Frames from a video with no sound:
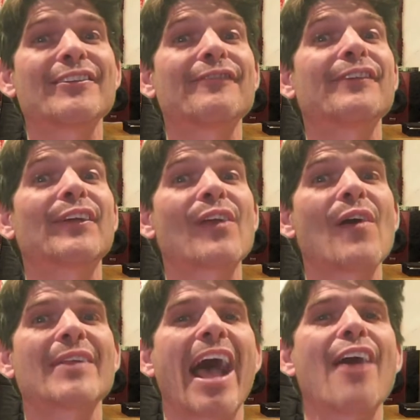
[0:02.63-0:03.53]
to figure
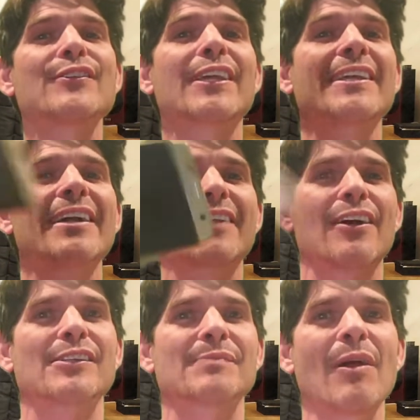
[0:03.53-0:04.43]
out how to connect
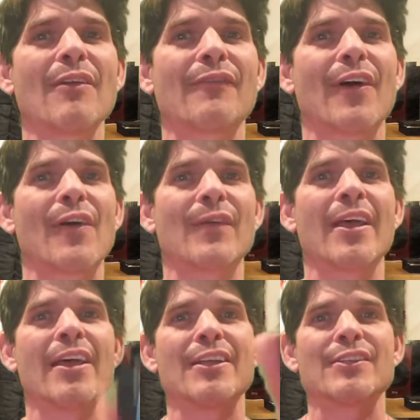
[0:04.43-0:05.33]
our
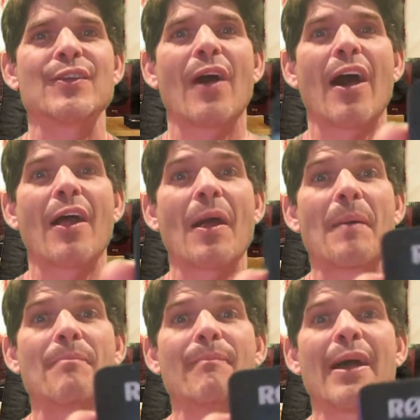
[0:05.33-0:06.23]
smartphone to our
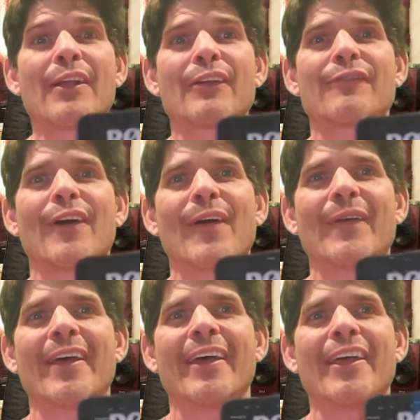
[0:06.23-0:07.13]
microphone